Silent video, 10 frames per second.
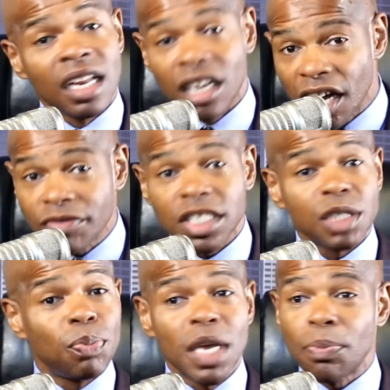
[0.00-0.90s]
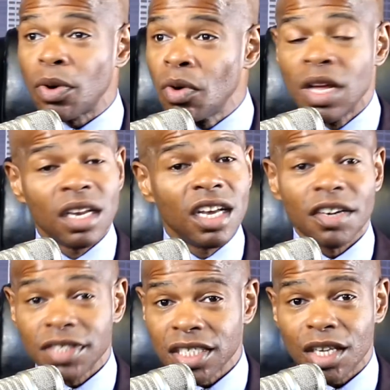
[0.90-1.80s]
loves his people,
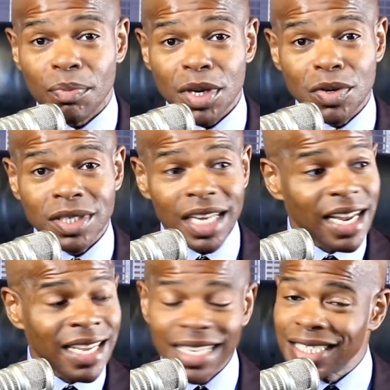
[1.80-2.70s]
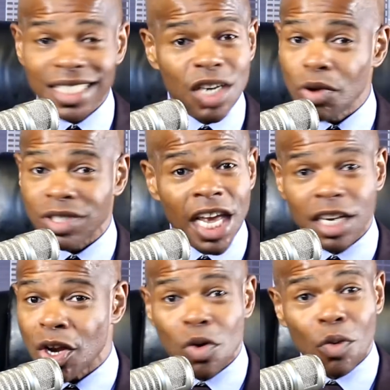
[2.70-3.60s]
loves his community, and he just don't
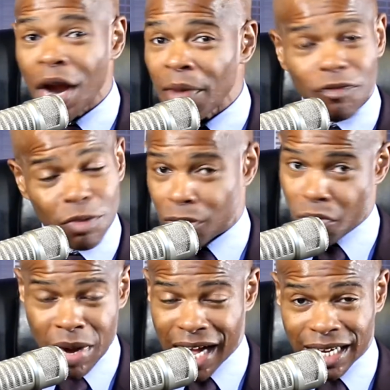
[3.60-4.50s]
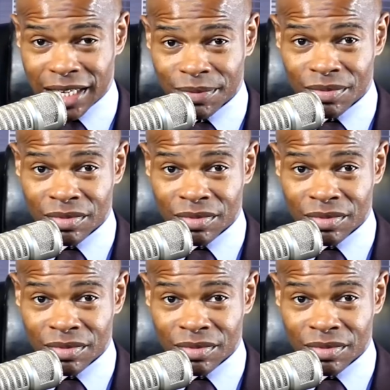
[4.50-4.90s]
take no crap from nobody.